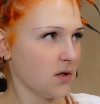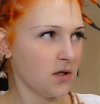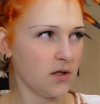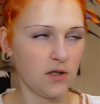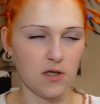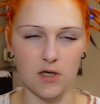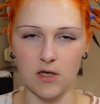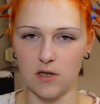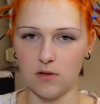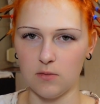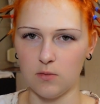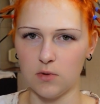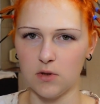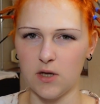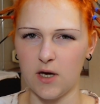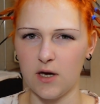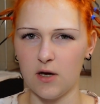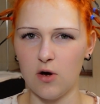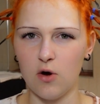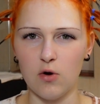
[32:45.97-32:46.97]
Yeah, well, I
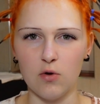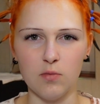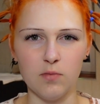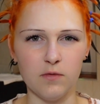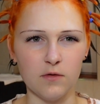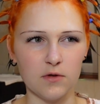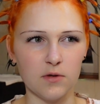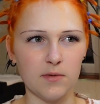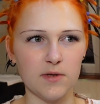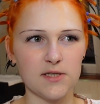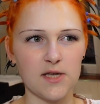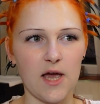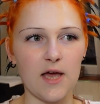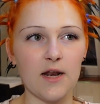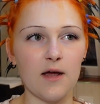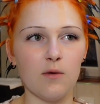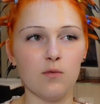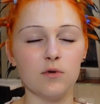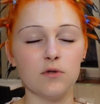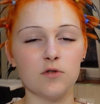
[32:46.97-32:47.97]
hope for the rest, and
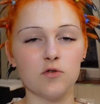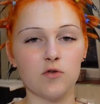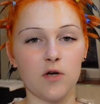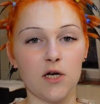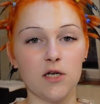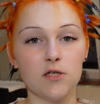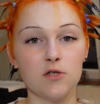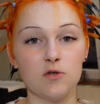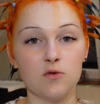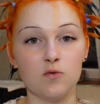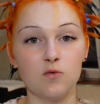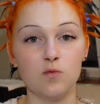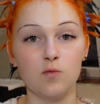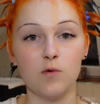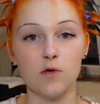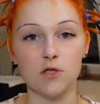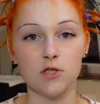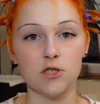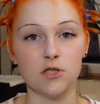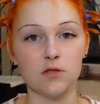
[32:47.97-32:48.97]
I will try to
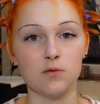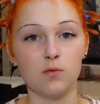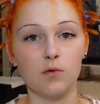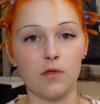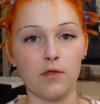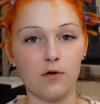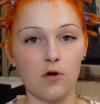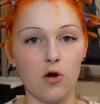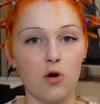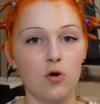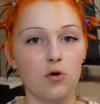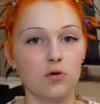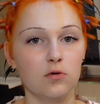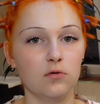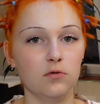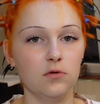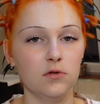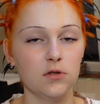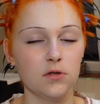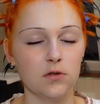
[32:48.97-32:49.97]
wash it with
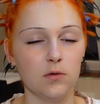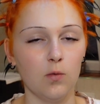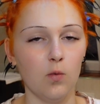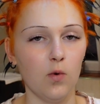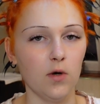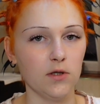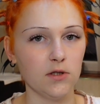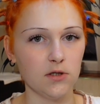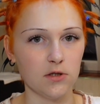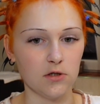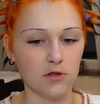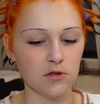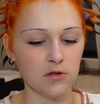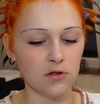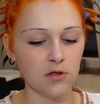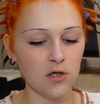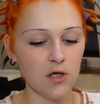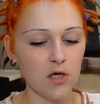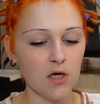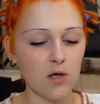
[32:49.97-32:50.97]
cold water,
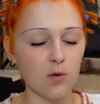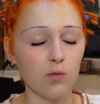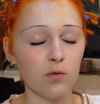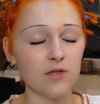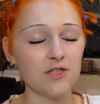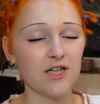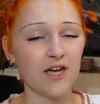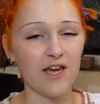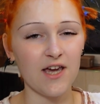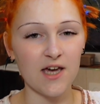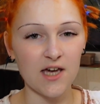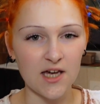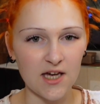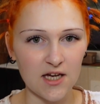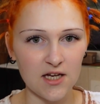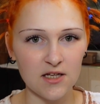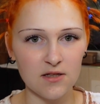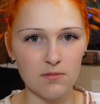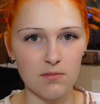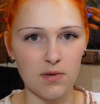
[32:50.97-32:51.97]
which I
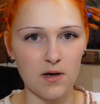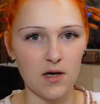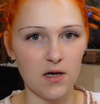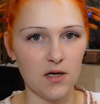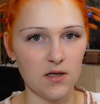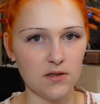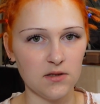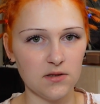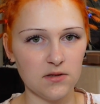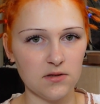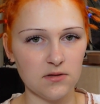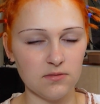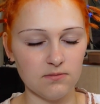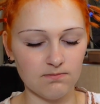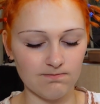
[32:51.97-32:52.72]
hate, but